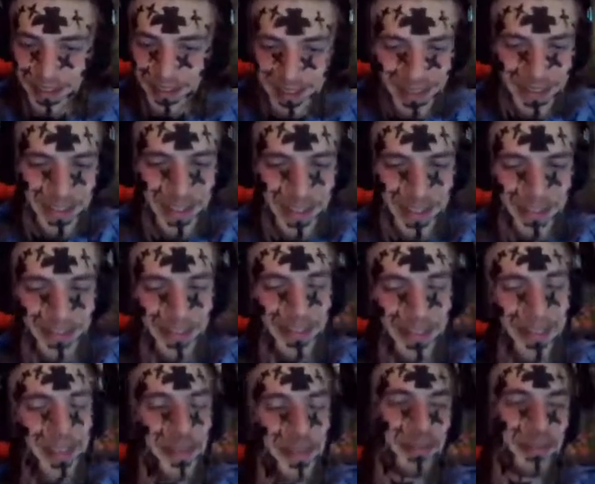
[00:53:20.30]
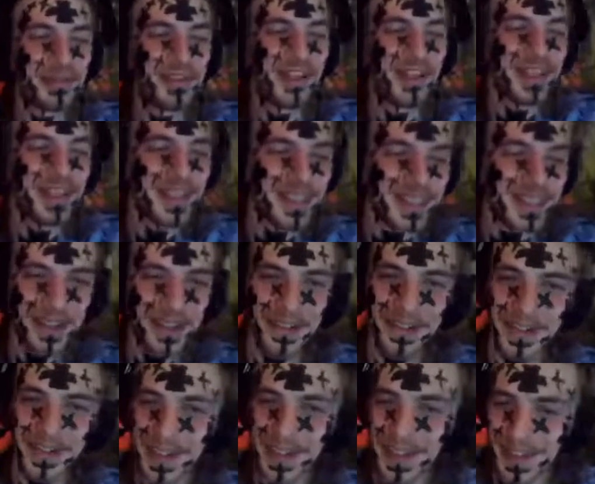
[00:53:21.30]
It's like, what the fuck is
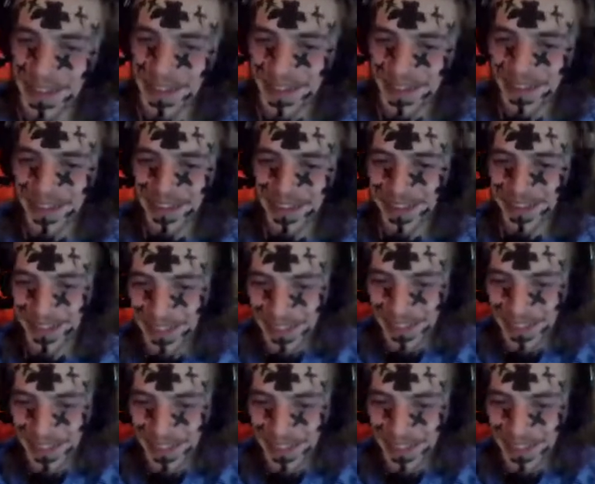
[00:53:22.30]
going on here?